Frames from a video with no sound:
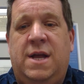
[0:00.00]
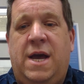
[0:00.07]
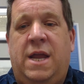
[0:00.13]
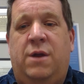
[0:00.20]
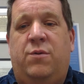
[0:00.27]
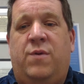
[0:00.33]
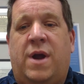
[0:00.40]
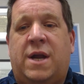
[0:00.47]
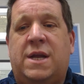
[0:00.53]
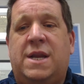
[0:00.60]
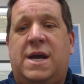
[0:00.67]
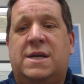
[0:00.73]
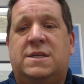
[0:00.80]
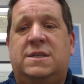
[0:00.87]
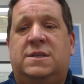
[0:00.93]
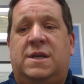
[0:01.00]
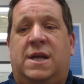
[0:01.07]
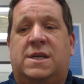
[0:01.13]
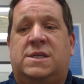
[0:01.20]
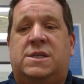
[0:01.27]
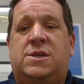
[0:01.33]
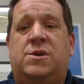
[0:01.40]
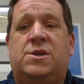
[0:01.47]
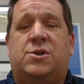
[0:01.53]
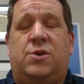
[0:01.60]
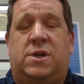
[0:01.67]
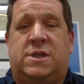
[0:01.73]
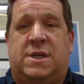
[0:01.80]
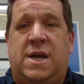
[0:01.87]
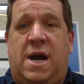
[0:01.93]
And it recognizes that I still
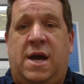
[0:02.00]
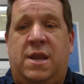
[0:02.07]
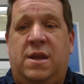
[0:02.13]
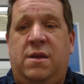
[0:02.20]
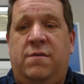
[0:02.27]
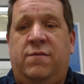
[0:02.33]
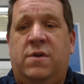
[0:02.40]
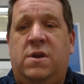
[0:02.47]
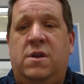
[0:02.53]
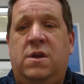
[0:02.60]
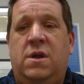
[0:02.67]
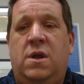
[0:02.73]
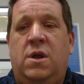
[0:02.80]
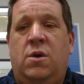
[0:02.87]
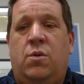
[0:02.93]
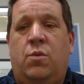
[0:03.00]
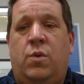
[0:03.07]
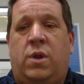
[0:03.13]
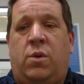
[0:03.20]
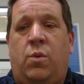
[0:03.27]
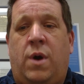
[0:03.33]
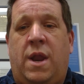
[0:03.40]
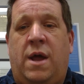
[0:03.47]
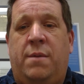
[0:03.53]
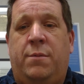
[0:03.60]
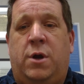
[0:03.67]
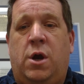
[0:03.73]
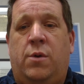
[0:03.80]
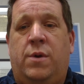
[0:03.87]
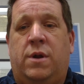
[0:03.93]
trust God even with what I'm
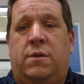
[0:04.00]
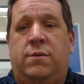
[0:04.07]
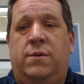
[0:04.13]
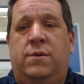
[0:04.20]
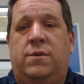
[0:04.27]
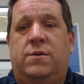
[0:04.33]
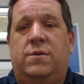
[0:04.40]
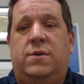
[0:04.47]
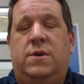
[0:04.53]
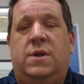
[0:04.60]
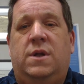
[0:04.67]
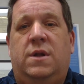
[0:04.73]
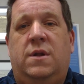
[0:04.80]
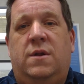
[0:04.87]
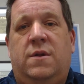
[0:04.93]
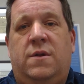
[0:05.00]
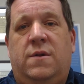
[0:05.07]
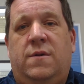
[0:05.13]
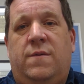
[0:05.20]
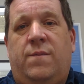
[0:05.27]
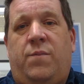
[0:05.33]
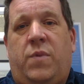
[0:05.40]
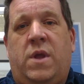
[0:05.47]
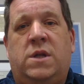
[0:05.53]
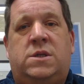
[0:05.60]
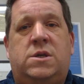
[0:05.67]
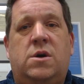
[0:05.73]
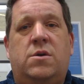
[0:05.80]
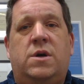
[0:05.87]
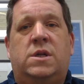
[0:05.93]
going through. And
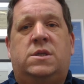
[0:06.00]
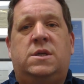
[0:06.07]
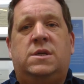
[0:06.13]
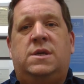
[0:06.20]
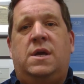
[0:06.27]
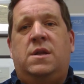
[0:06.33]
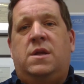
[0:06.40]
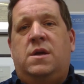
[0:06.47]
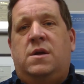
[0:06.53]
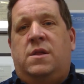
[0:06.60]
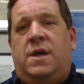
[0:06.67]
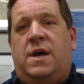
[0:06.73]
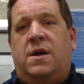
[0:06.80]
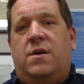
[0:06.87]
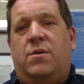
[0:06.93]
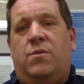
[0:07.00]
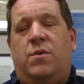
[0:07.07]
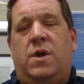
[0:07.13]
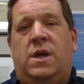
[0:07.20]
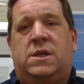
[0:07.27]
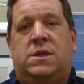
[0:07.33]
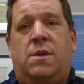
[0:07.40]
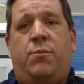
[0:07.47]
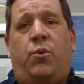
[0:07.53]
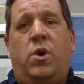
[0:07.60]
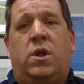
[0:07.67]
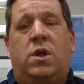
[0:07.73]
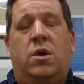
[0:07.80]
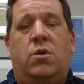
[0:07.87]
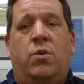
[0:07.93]
so it's this idea that at some
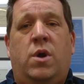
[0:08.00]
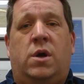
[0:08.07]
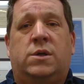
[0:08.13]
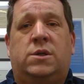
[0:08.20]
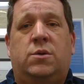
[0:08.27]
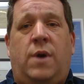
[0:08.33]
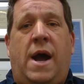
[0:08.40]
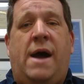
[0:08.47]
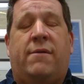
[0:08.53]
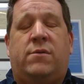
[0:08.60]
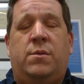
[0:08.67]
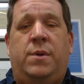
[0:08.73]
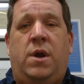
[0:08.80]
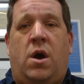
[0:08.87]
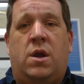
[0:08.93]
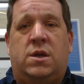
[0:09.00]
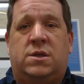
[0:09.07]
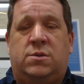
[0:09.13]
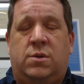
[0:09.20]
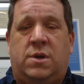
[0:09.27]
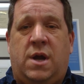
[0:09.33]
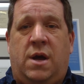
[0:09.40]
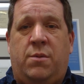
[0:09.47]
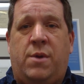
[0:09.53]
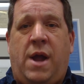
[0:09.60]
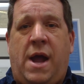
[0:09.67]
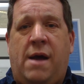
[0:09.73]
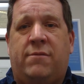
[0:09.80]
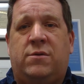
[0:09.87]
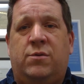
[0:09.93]
point, though, we also have to be honest with God. We
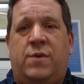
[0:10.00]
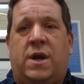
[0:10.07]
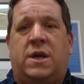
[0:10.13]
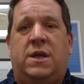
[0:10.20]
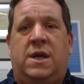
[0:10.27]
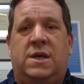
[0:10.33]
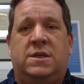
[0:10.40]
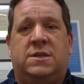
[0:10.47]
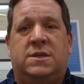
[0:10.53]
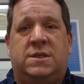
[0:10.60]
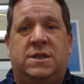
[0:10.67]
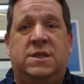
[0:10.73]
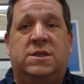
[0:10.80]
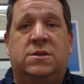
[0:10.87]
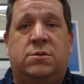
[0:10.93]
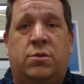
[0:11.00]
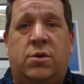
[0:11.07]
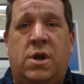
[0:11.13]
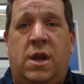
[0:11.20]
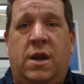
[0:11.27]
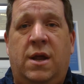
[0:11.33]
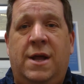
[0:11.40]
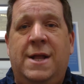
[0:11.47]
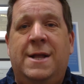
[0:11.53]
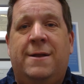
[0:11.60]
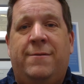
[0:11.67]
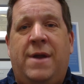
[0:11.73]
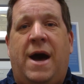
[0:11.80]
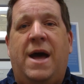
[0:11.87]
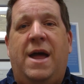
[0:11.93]
have to recognize the seasons we're in.
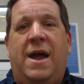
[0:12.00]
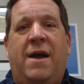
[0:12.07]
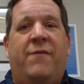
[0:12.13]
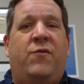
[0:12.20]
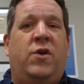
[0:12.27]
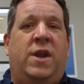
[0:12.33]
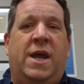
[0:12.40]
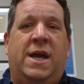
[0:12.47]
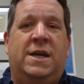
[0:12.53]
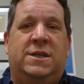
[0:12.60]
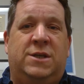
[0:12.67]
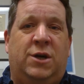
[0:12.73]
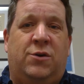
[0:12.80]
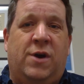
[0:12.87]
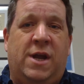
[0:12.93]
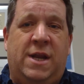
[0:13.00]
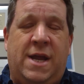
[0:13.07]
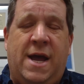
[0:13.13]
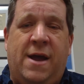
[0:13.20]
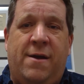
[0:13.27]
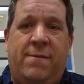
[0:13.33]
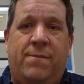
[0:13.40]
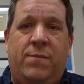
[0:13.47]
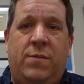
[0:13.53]
Not every day is a great day.